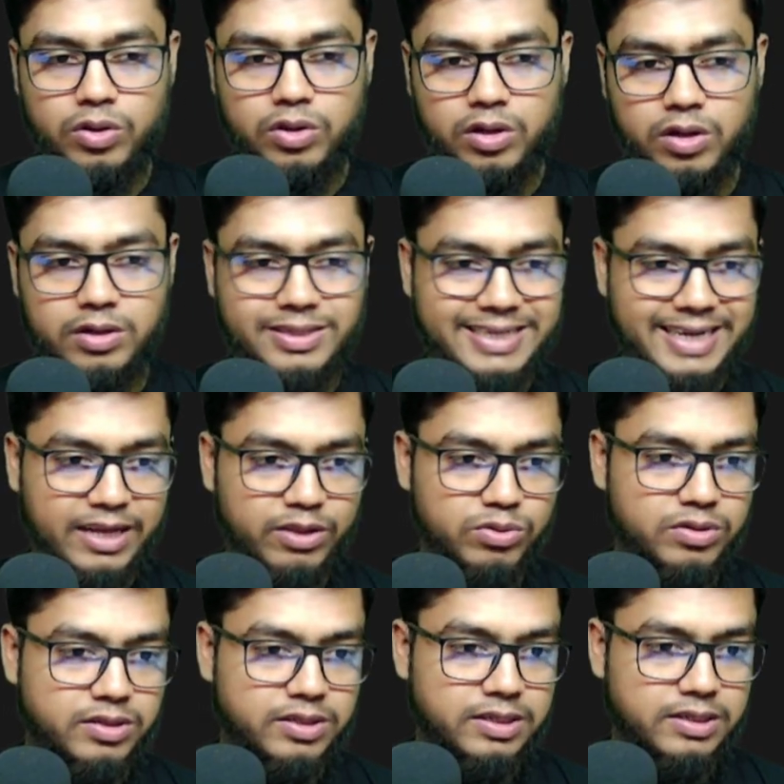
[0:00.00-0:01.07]
a
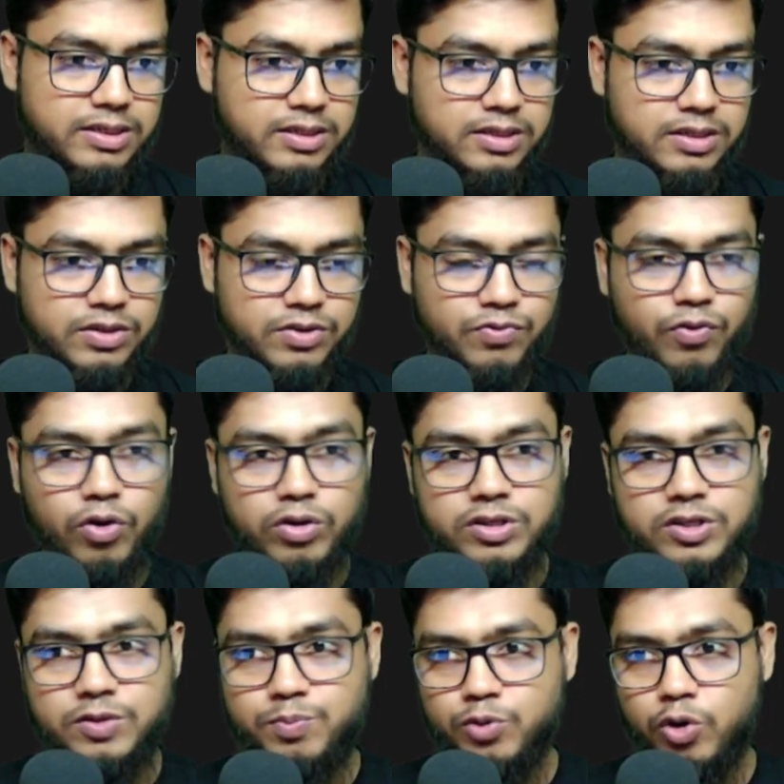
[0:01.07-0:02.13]
Tailwind CSS for
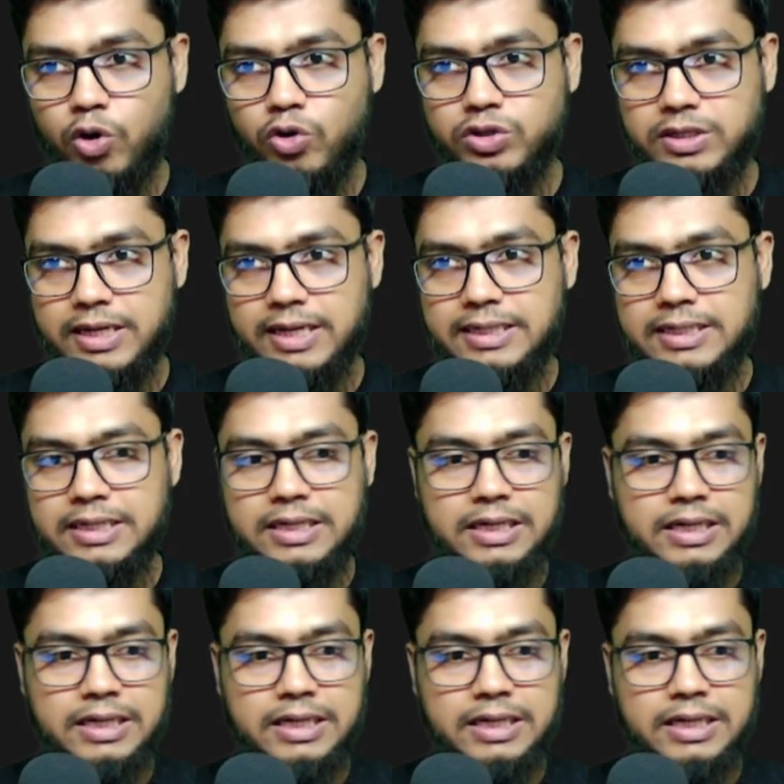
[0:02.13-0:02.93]
this project,